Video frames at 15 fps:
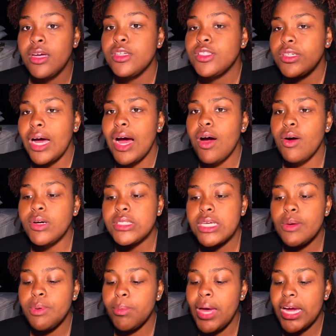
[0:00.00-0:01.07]
So I always
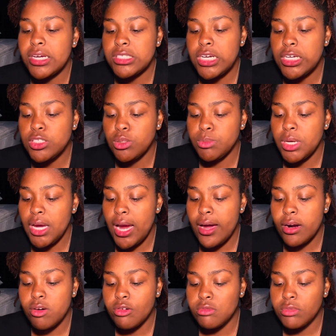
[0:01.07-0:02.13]
keep a bag of change on me. I
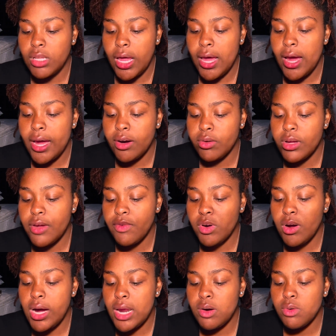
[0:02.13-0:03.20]
don't like I don't even though
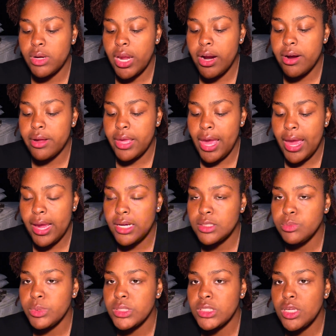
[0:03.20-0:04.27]
I don't carry cash,
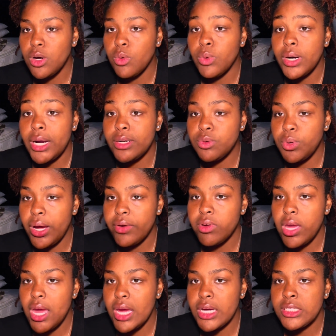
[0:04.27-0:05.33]
but still when I do have
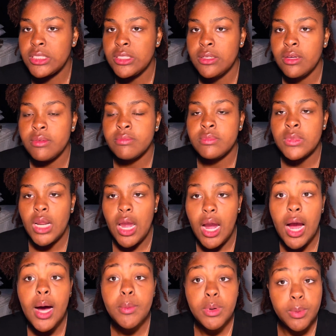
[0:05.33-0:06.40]
cash,
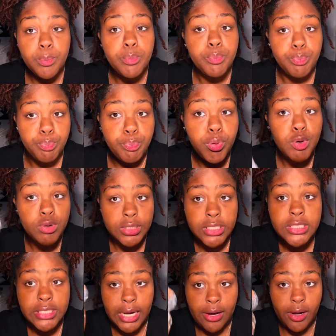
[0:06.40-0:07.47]
I'ma pull
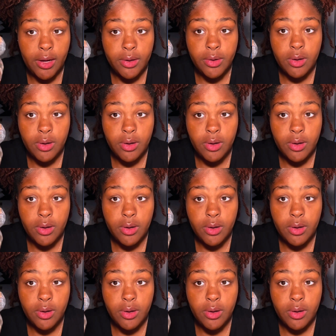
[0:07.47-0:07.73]
this out.